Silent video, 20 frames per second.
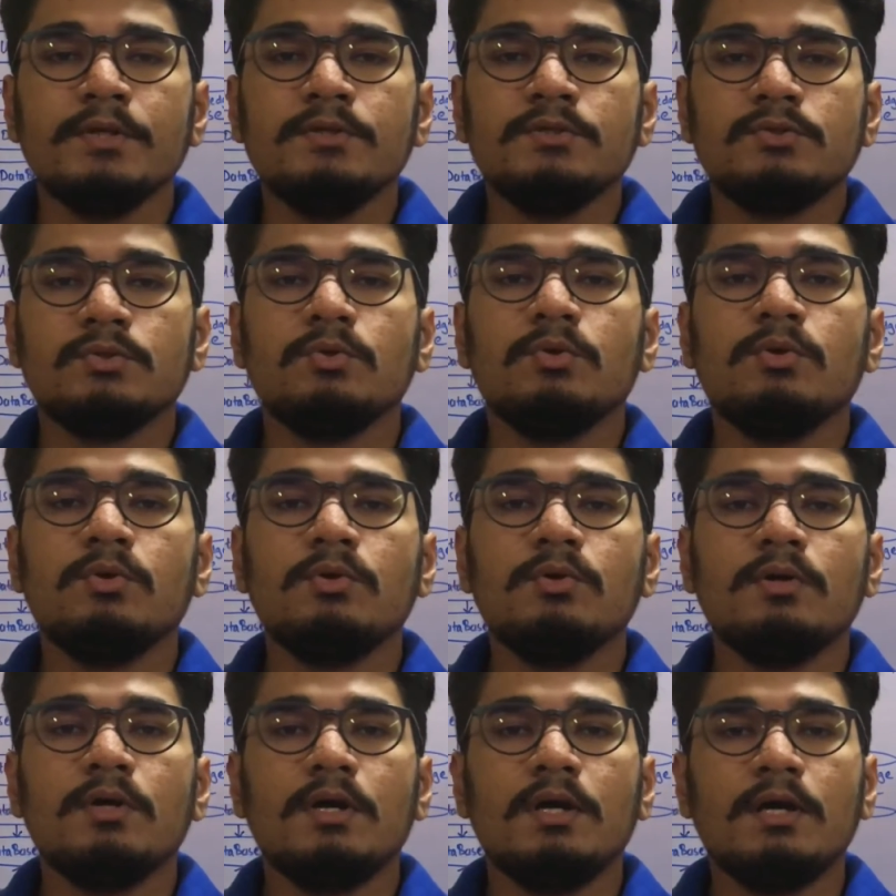So
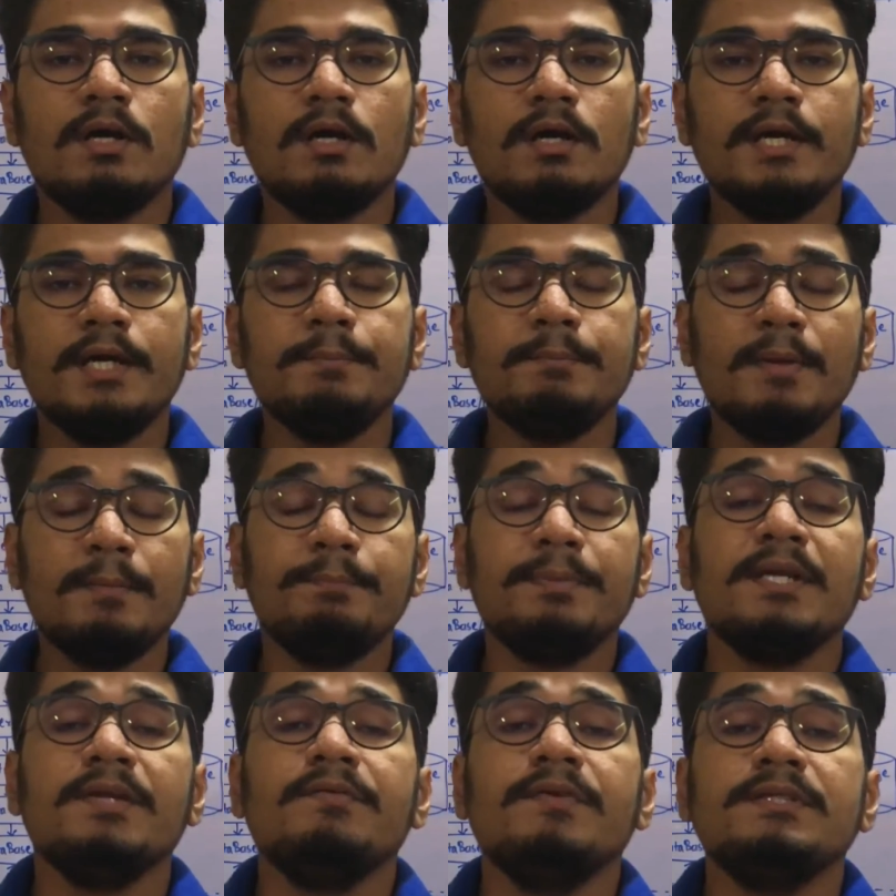in my
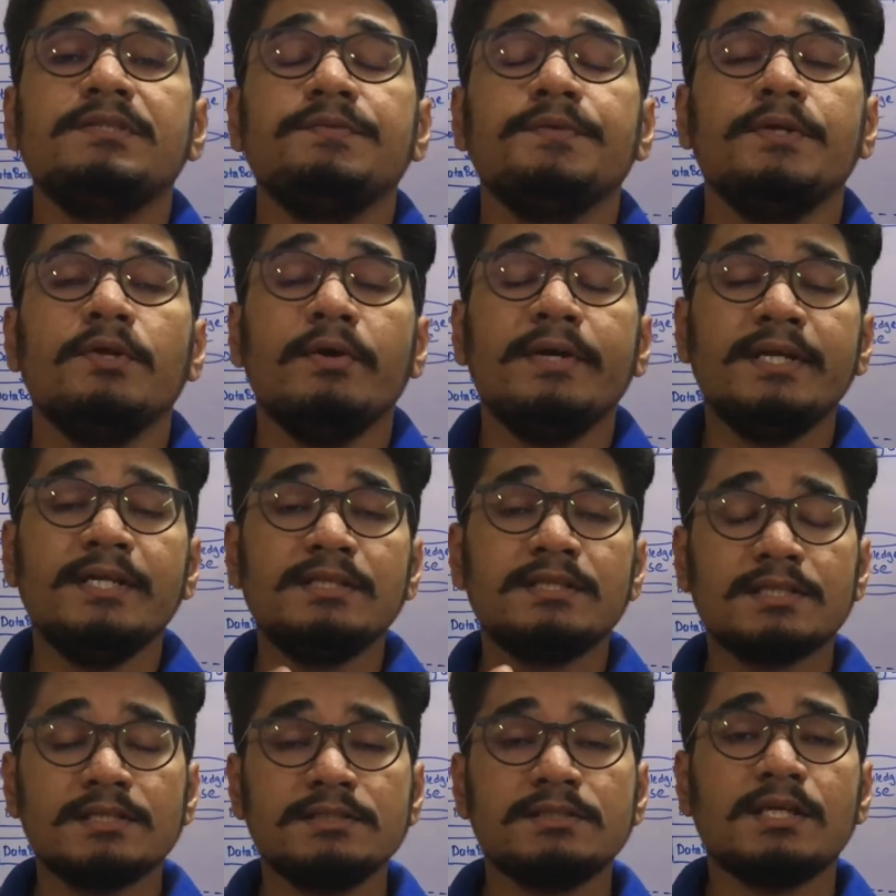previous video I
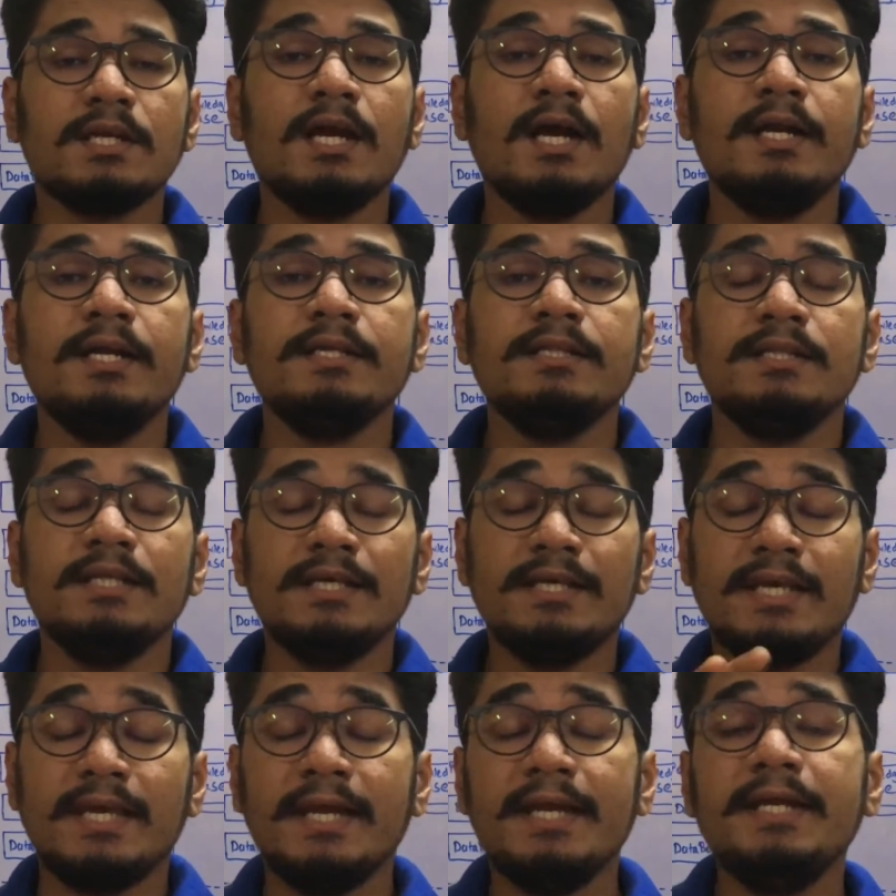discussed regarding
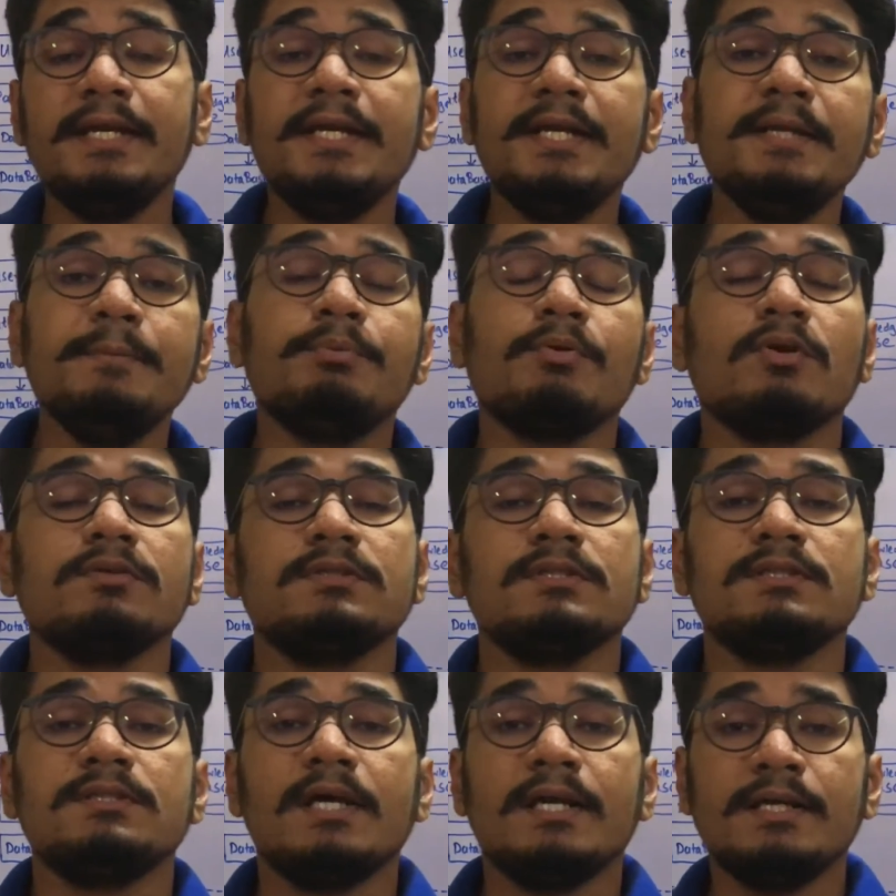the KDD
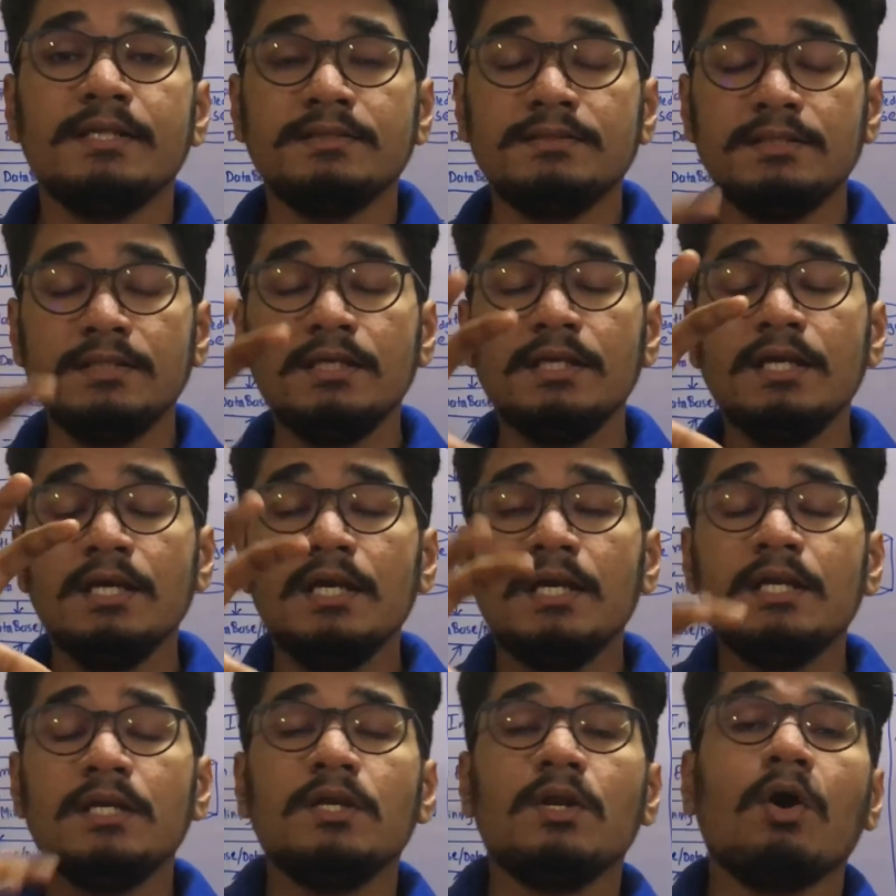process, that is the
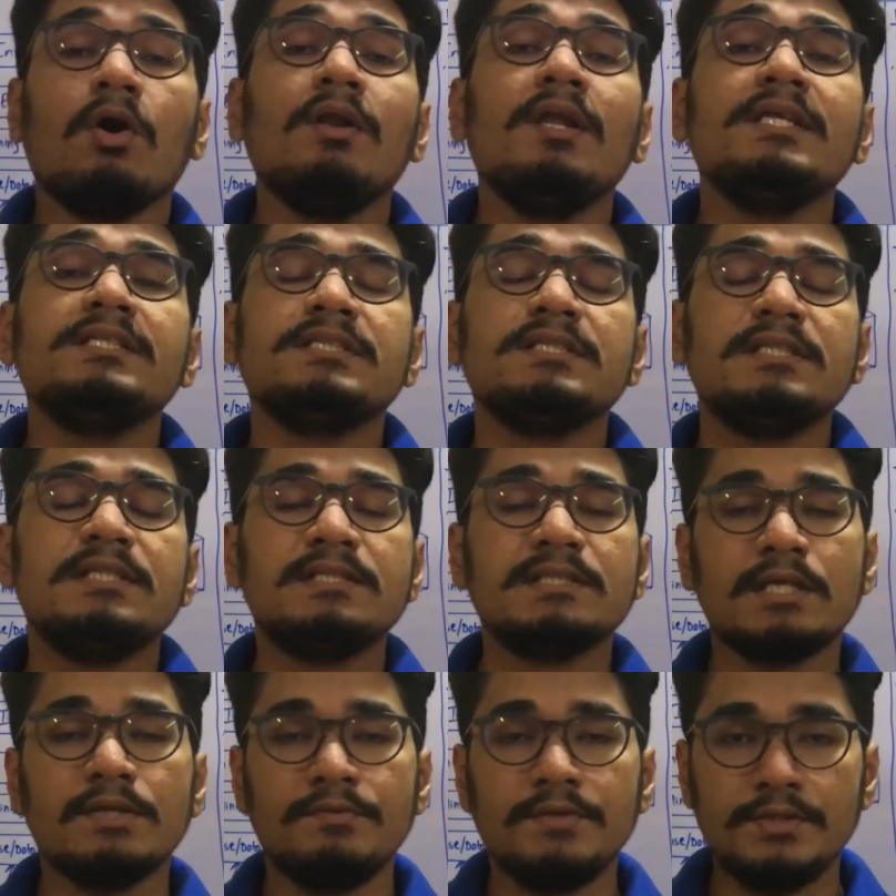knowledge
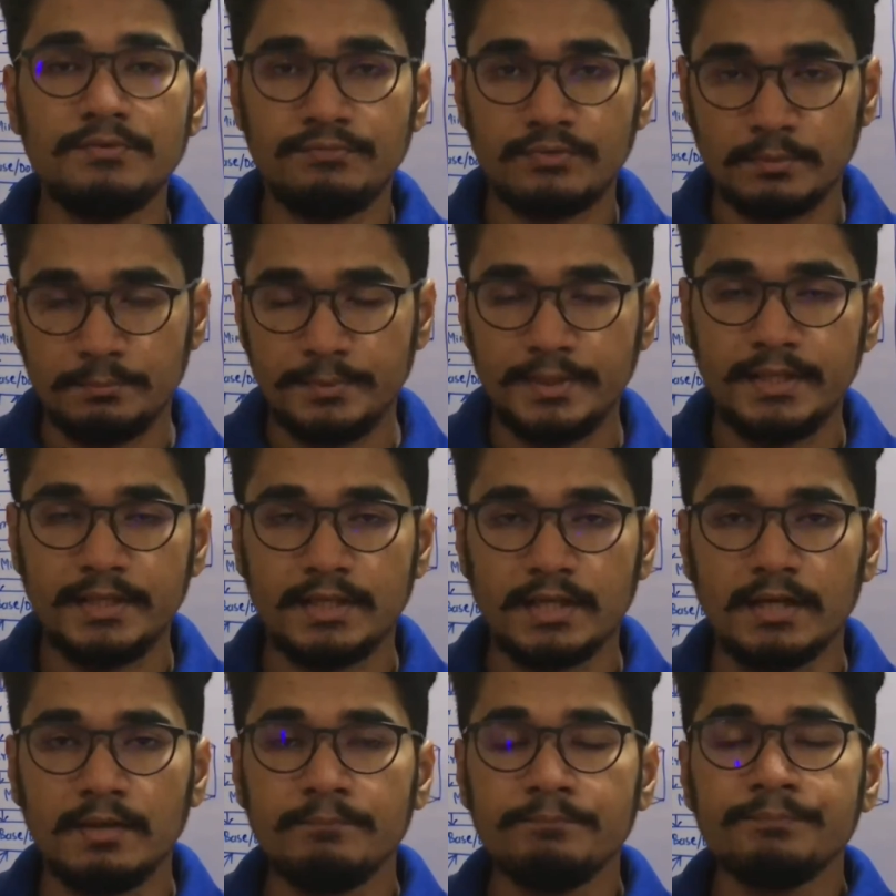discovery from
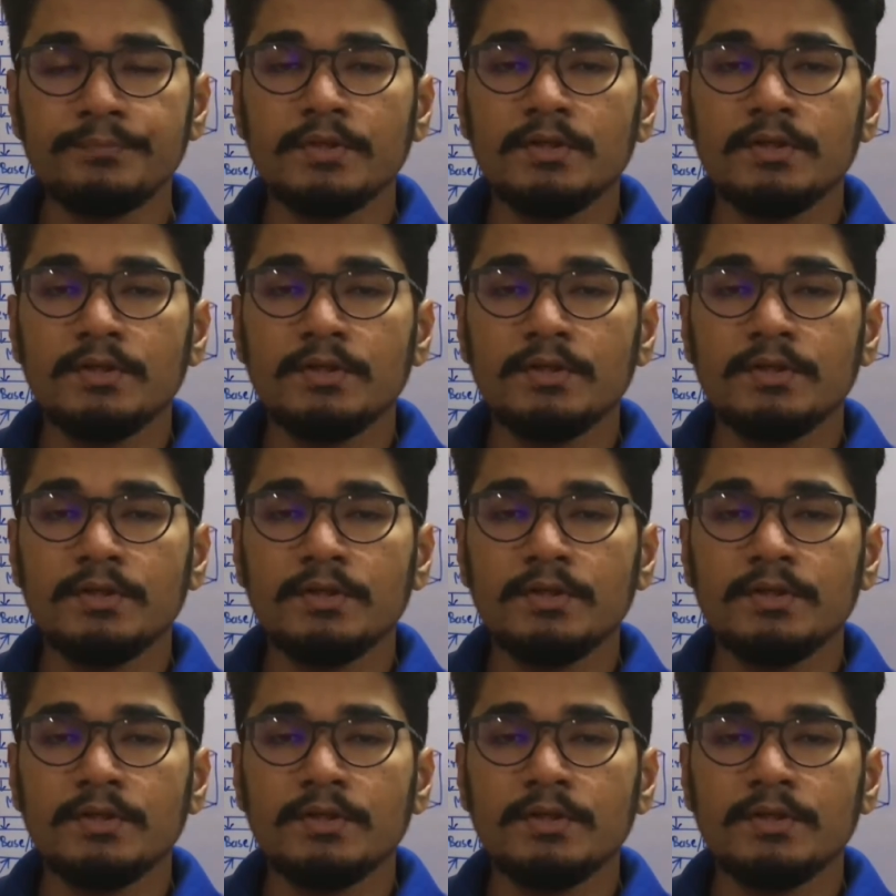data.